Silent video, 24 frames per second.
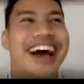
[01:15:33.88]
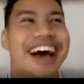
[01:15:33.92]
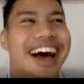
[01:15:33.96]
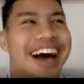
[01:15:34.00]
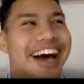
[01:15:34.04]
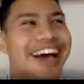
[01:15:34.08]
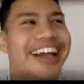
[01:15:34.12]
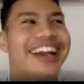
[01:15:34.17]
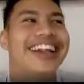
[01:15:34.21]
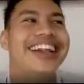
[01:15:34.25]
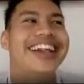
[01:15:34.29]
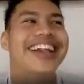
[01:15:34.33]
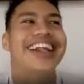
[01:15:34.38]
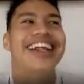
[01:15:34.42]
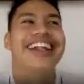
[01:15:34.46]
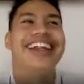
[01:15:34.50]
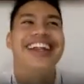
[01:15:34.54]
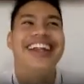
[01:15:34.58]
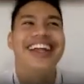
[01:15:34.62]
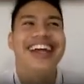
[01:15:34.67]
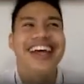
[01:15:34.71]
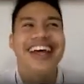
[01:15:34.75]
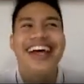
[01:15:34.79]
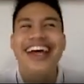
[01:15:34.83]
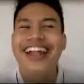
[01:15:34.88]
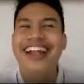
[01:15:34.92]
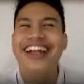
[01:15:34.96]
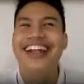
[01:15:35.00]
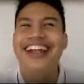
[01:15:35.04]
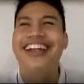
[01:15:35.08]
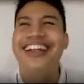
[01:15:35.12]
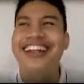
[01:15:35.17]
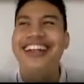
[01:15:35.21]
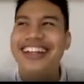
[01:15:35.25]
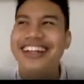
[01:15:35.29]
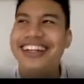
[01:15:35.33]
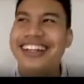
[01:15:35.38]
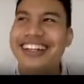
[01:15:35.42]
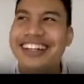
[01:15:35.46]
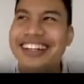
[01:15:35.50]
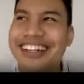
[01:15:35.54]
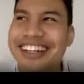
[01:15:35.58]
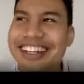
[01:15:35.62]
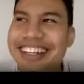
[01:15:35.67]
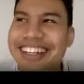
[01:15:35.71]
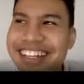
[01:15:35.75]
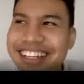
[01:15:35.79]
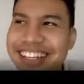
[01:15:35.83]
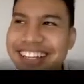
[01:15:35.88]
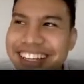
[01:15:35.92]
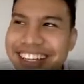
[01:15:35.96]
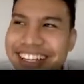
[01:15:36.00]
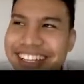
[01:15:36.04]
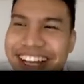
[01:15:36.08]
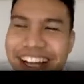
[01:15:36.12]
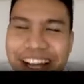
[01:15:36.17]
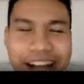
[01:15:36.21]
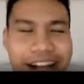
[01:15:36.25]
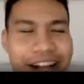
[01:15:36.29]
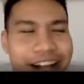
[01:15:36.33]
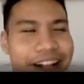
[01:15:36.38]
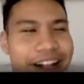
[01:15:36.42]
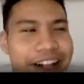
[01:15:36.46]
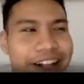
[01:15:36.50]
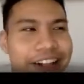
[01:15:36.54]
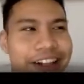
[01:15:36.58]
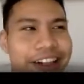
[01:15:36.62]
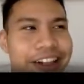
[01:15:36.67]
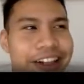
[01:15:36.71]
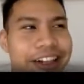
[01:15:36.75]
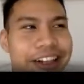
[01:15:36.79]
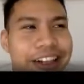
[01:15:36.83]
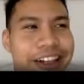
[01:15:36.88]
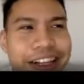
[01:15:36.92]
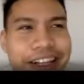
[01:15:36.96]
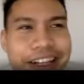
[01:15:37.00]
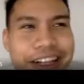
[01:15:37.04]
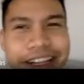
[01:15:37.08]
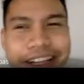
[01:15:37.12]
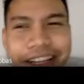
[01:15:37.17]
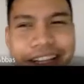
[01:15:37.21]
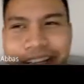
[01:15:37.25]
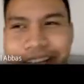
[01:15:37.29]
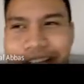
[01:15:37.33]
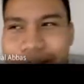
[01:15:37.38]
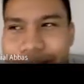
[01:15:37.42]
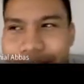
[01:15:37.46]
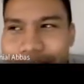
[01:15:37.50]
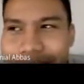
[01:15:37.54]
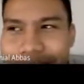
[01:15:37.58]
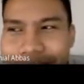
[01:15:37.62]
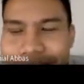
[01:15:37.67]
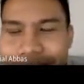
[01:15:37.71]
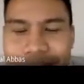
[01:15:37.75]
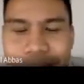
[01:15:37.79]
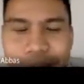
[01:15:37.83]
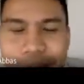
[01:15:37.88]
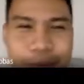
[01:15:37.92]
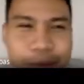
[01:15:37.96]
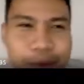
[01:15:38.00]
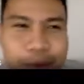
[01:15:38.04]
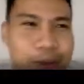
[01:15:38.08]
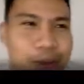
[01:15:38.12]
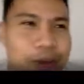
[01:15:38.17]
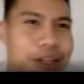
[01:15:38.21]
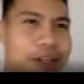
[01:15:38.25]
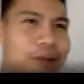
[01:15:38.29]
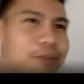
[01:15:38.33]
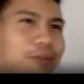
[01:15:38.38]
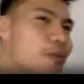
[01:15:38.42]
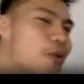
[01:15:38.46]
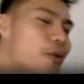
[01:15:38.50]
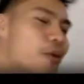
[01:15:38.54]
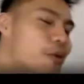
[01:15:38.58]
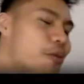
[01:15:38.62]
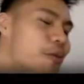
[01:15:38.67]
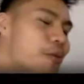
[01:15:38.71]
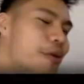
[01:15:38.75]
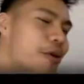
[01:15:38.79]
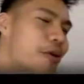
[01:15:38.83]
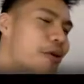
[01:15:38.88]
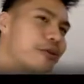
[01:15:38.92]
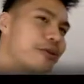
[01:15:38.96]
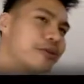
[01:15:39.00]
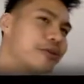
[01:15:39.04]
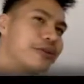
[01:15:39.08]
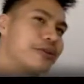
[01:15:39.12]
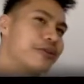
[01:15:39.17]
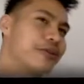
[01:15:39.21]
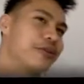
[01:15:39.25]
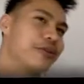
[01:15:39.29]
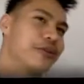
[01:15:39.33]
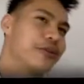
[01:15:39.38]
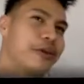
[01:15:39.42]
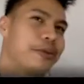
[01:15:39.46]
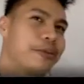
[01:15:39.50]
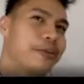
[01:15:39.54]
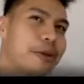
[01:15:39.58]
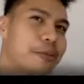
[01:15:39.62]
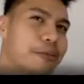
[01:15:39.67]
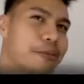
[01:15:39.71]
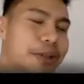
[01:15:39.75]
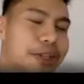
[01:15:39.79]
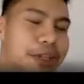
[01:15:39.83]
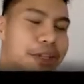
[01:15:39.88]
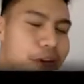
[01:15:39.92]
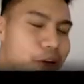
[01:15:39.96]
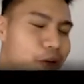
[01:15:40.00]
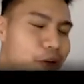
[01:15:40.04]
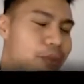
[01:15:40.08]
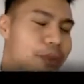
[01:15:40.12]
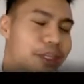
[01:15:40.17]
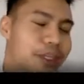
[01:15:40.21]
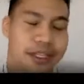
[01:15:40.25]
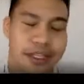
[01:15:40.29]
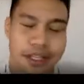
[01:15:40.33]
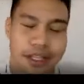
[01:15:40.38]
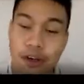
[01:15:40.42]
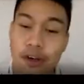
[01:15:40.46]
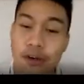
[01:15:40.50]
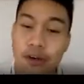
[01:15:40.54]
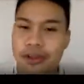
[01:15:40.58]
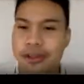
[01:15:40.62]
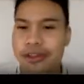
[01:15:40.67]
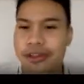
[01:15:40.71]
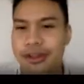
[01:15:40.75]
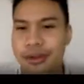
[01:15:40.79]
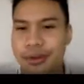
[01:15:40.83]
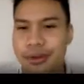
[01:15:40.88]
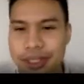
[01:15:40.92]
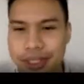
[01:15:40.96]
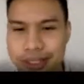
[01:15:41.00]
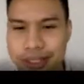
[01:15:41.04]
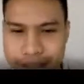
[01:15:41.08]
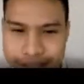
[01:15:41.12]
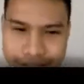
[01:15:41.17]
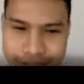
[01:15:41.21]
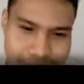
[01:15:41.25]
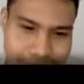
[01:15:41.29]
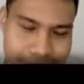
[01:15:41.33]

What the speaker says: Other than that, I'll take my time to learn more about the people around me, the closest ones.